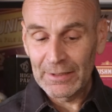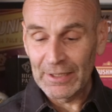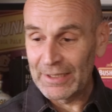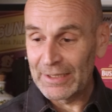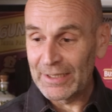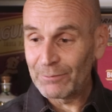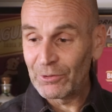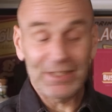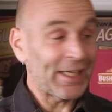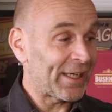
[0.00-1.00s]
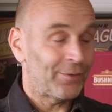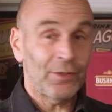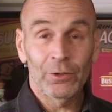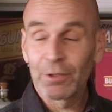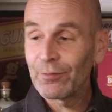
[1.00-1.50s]
Well, you can if
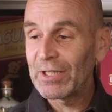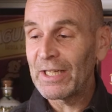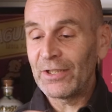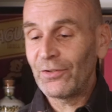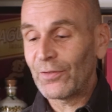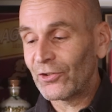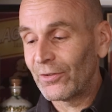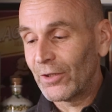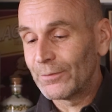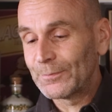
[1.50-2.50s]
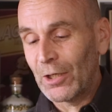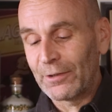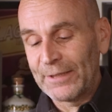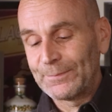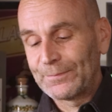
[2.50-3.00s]
you're going for the ice first of all.
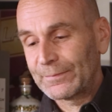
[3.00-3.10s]
Alright.